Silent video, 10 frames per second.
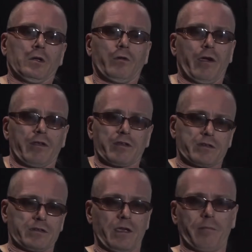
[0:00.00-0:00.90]
we have the
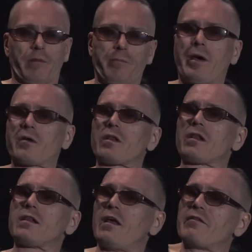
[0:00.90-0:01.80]
same parallel
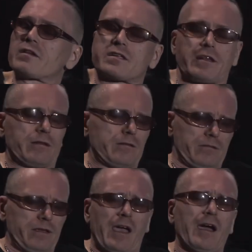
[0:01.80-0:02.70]
levels, and
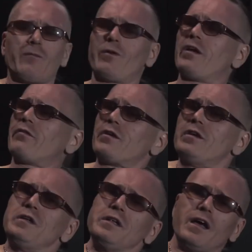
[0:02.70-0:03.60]
yeah, whatever.
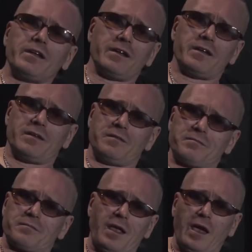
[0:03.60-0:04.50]

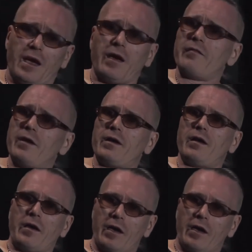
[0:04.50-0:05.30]
And yeah,